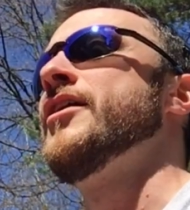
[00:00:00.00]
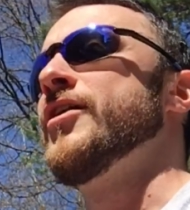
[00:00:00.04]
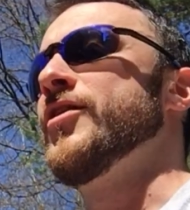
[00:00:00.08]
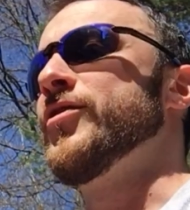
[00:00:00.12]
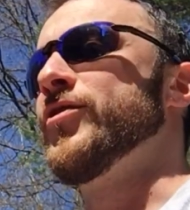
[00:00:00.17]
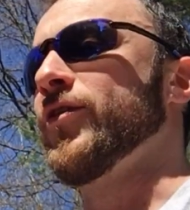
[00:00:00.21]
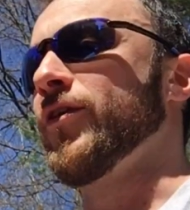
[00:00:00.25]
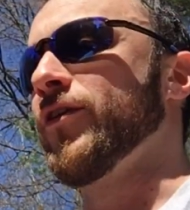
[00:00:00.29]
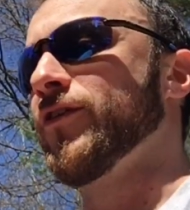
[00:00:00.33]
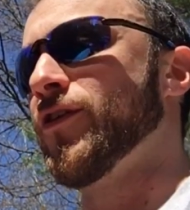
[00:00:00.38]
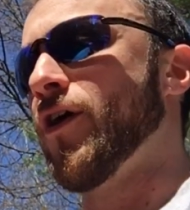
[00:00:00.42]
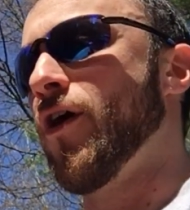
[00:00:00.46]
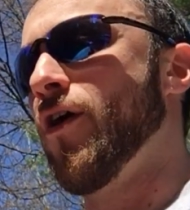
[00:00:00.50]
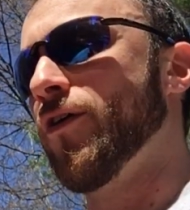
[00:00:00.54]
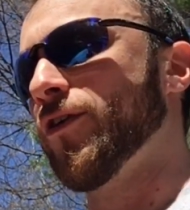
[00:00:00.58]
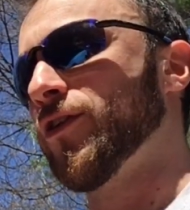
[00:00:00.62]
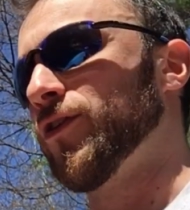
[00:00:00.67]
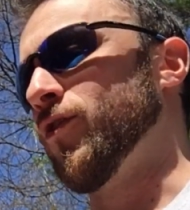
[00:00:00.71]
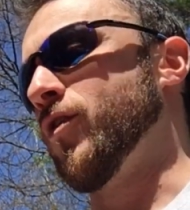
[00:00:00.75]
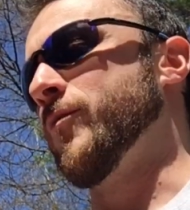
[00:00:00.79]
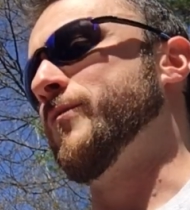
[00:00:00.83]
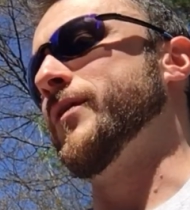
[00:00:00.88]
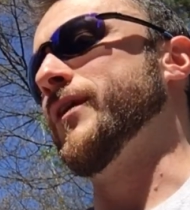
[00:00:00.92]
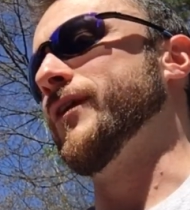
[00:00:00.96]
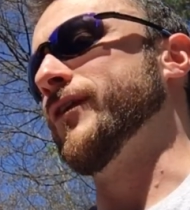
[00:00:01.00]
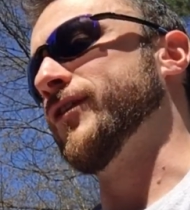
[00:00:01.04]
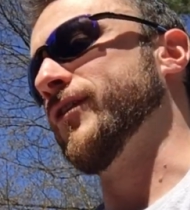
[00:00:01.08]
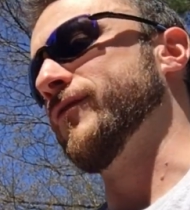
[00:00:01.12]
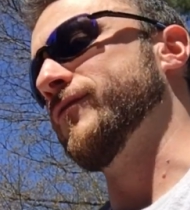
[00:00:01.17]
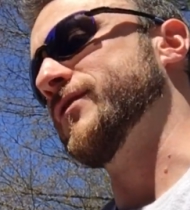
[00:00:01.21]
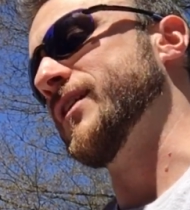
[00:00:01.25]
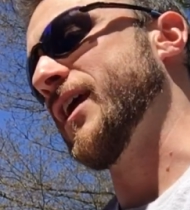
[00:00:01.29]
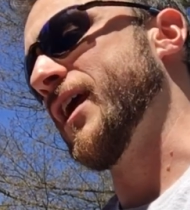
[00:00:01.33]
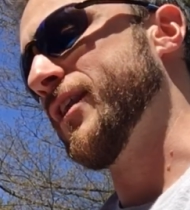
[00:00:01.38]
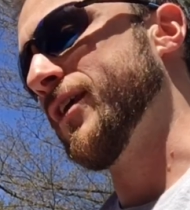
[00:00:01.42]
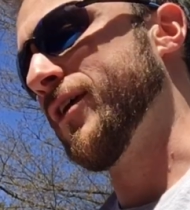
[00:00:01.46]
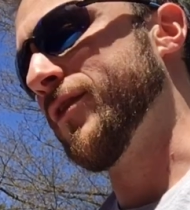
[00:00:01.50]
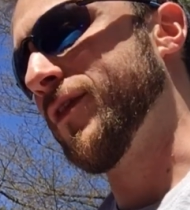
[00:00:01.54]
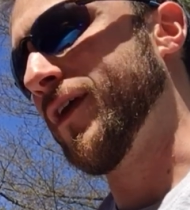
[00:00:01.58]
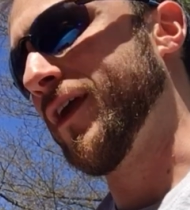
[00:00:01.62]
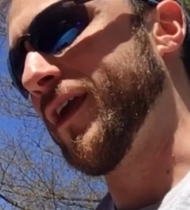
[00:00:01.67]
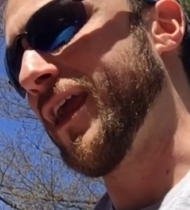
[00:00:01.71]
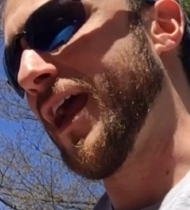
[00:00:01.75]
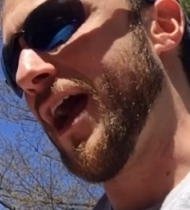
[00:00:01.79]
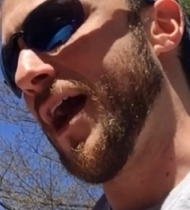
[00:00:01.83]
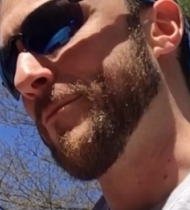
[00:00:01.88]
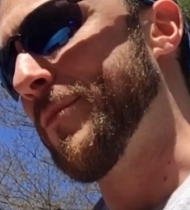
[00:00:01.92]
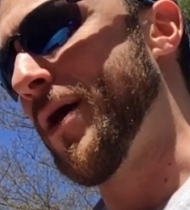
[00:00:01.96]
there is also a piece of data that
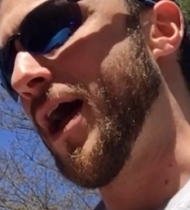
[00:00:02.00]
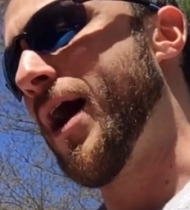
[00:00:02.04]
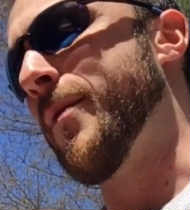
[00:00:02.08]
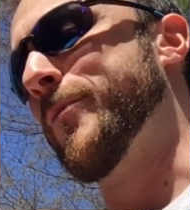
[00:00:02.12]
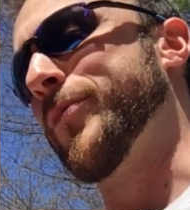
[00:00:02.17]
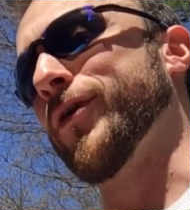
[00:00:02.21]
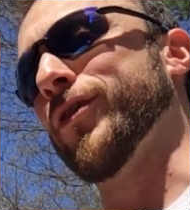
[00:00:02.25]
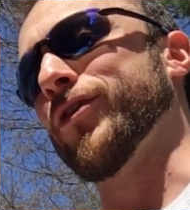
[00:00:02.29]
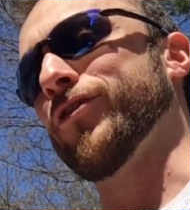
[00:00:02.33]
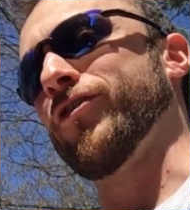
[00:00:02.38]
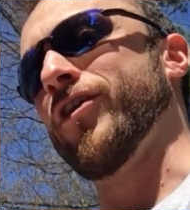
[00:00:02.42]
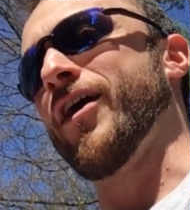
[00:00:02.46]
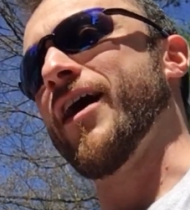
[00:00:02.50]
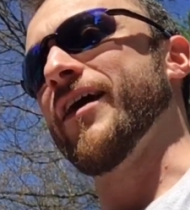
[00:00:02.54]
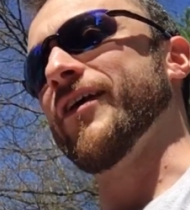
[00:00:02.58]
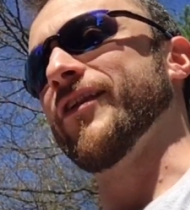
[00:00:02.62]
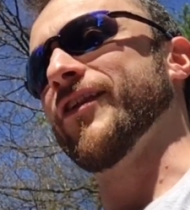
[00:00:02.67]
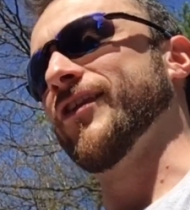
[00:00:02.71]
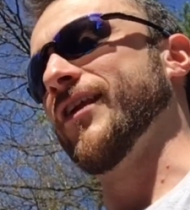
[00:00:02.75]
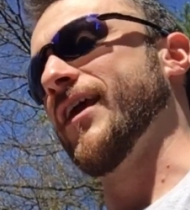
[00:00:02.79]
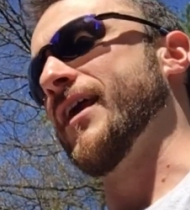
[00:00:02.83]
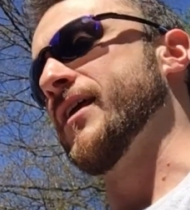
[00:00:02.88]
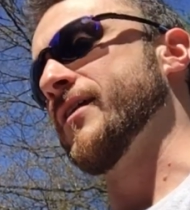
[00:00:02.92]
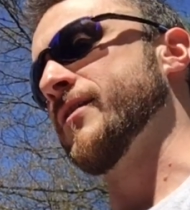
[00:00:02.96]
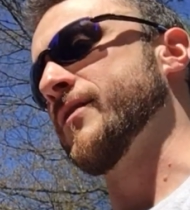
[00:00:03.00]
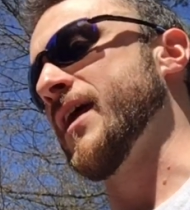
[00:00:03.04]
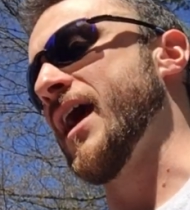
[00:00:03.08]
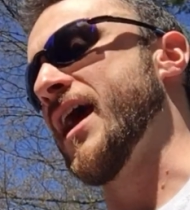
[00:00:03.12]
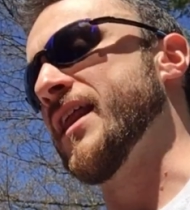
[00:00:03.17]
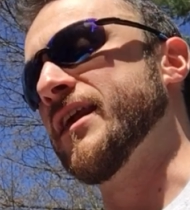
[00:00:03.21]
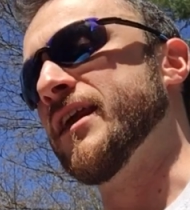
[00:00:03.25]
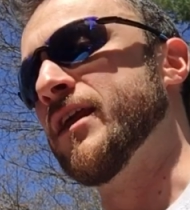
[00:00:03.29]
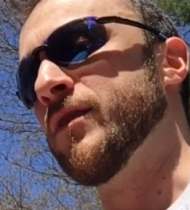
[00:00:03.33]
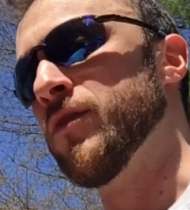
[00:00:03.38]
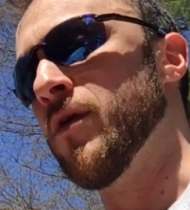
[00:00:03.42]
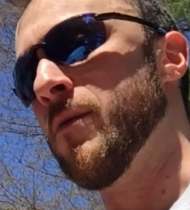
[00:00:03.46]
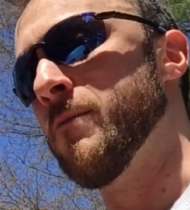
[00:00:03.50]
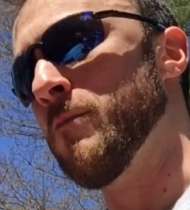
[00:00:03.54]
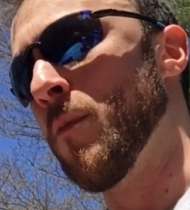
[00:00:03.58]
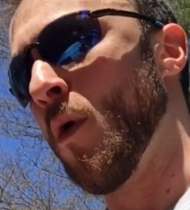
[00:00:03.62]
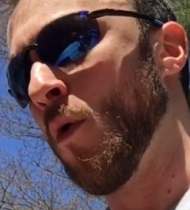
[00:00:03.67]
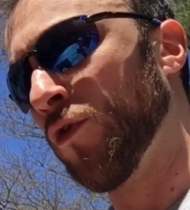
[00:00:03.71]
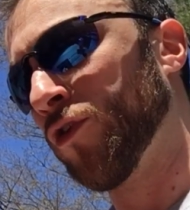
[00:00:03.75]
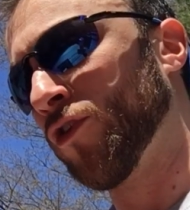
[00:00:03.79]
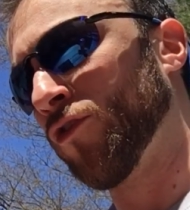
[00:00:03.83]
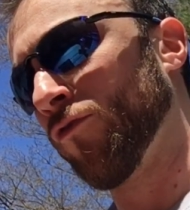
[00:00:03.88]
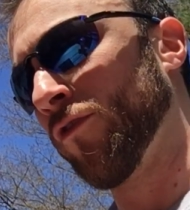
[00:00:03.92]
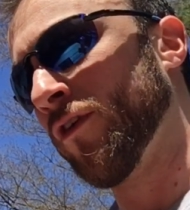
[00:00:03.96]
got popularized saying that in the
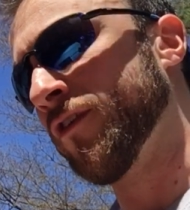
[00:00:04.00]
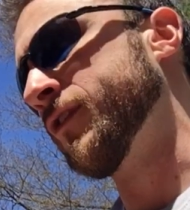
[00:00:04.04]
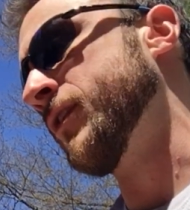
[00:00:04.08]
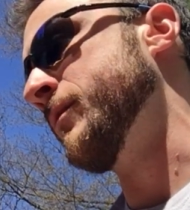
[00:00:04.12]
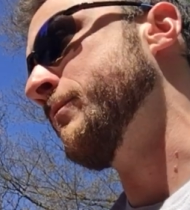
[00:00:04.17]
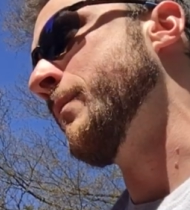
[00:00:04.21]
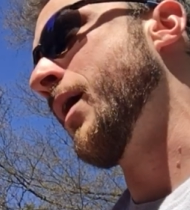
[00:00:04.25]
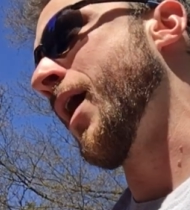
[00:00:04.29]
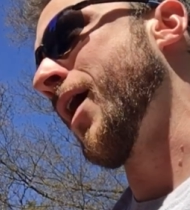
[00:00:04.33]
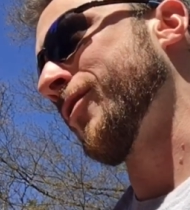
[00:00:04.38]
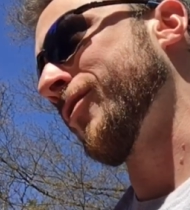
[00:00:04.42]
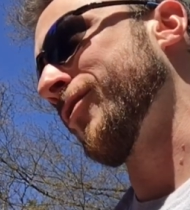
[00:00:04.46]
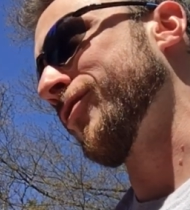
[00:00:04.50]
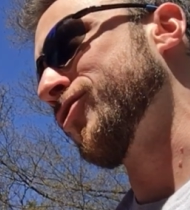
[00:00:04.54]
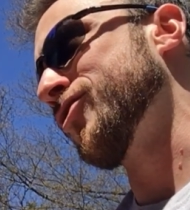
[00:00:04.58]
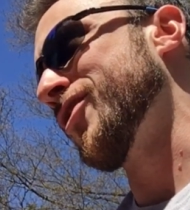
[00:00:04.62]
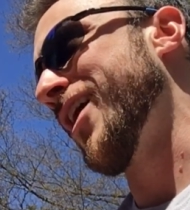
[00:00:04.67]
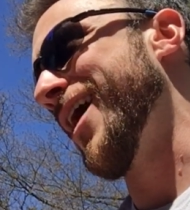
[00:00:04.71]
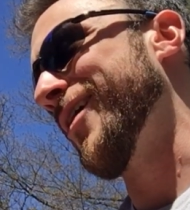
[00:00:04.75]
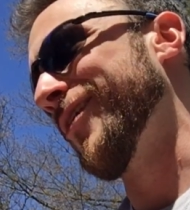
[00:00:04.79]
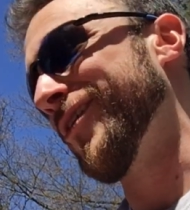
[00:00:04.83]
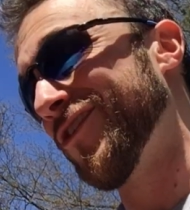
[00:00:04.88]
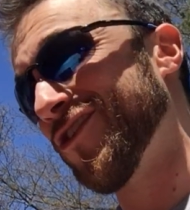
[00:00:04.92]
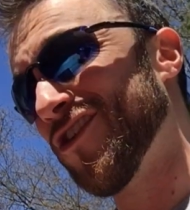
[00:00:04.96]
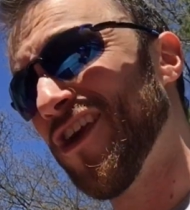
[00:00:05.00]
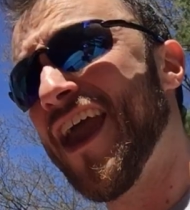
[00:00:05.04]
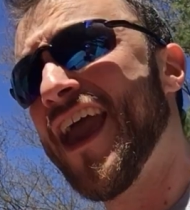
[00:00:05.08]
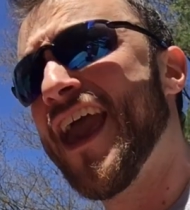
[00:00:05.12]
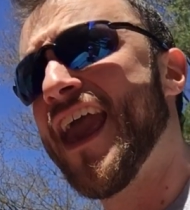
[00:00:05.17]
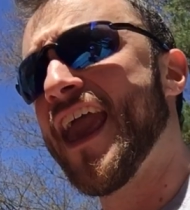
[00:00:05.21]
most recent Modern Challenge,